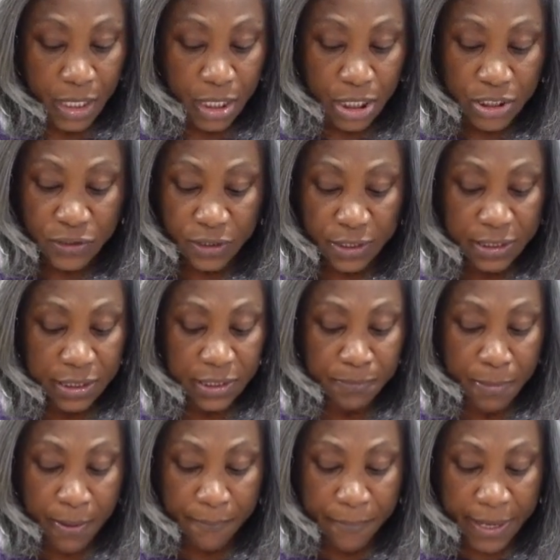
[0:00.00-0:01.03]
So this is
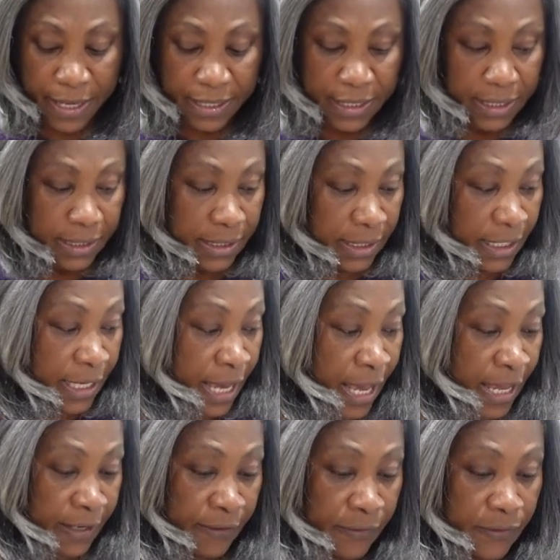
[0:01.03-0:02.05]
my baking can.
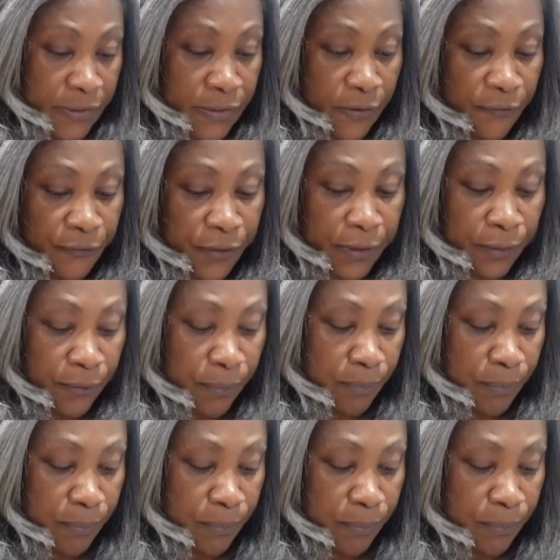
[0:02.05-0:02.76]
So for